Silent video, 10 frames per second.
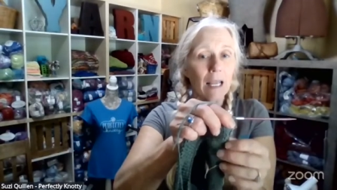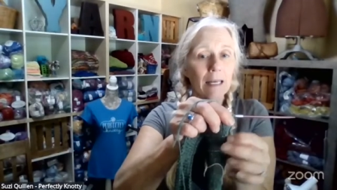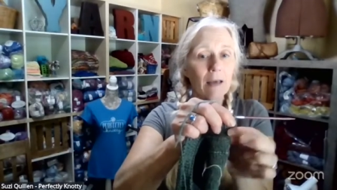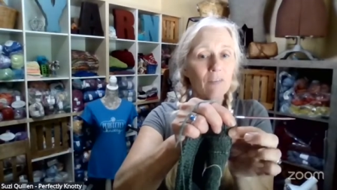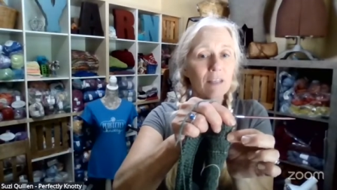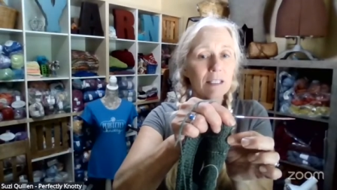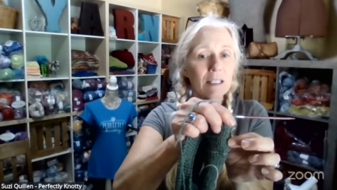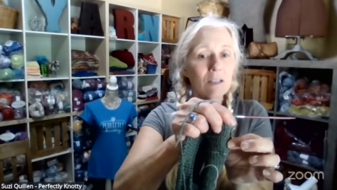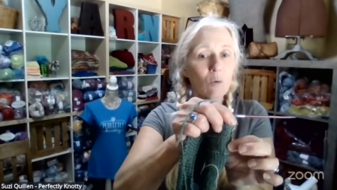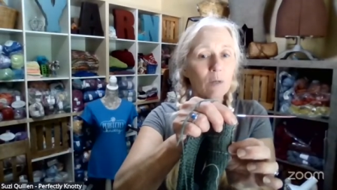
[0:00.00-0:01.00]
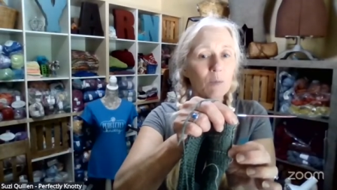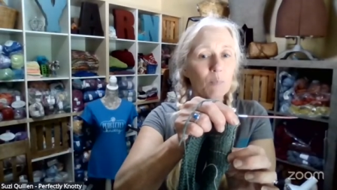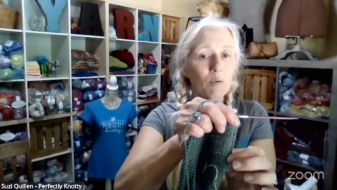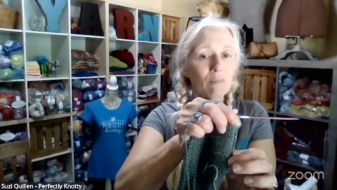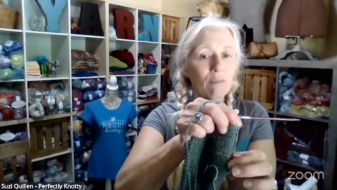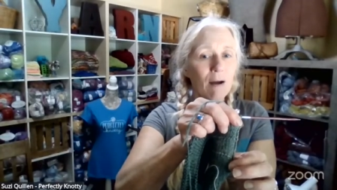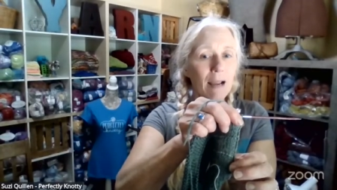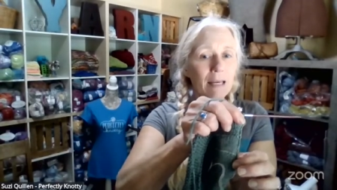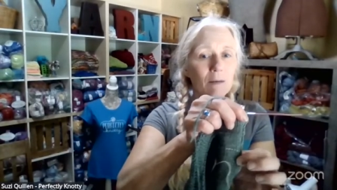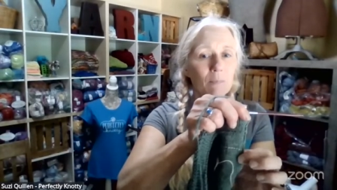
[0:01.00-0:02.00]
Now this is going to
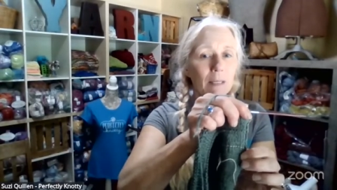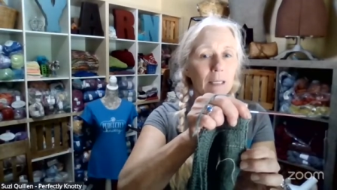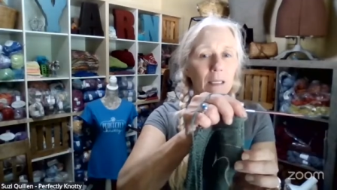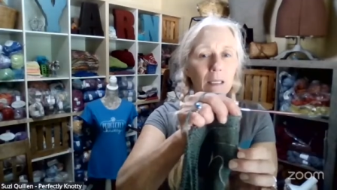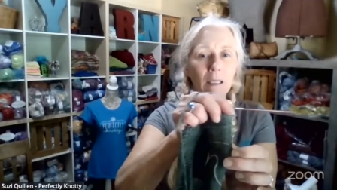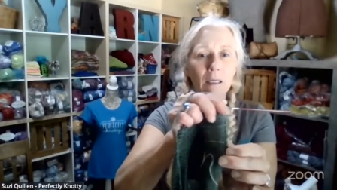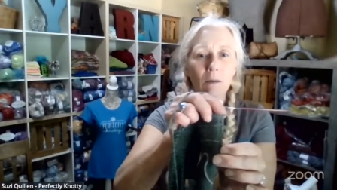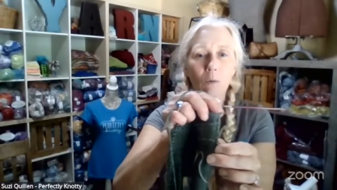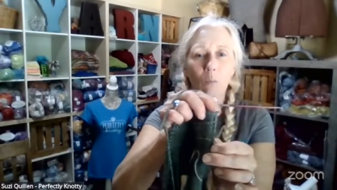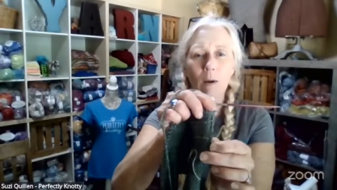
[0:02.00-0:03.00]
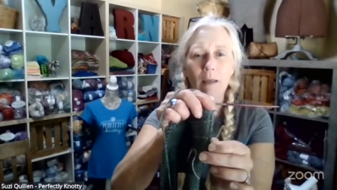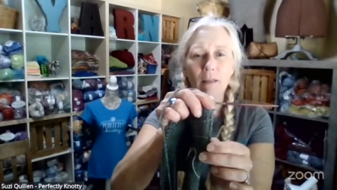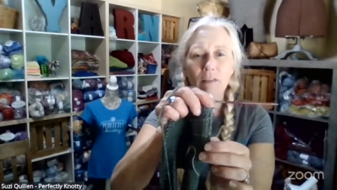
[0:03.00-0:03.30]
provide me with